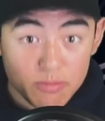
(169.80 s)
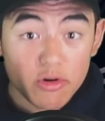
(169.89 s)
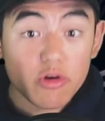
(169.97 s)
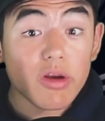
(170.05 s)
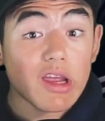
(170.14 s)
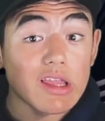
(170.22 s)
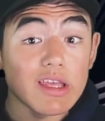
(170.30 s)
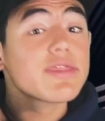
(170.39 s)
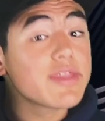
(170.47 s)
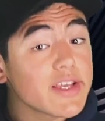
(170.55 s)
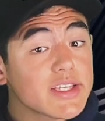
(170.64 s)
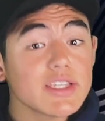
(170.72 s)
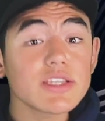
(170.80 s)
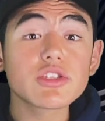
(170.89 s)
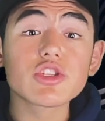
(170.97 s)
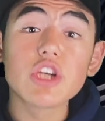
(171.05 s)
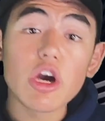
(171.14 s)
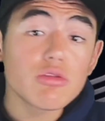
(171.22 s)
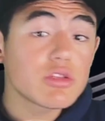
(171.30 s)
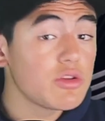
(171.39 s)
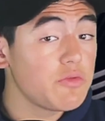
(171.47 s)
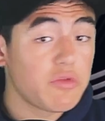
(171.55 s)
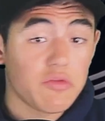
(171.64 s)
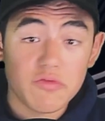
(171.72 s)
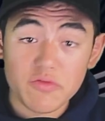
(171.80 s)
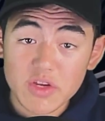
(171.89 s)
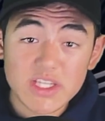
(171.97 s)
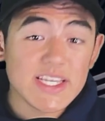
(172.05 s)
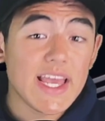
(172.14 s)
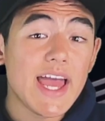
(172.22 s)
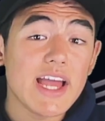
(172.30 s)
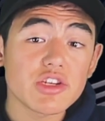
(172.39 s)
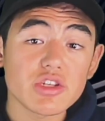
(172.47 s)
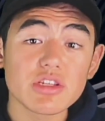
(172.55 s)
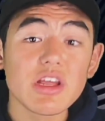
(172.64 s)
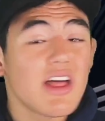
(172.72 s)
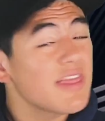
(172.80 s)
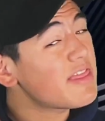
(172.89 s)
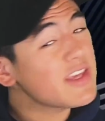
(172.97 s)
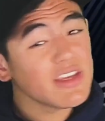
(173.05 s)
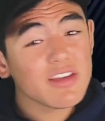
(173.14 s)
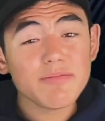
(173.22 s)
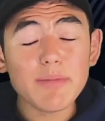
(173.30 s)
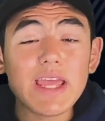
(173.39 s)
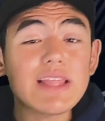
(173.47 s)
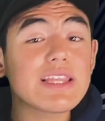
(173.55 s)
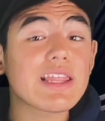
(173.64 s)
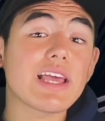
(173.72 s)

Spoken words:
quickly. This is go-to for freezing action. Think of mainly like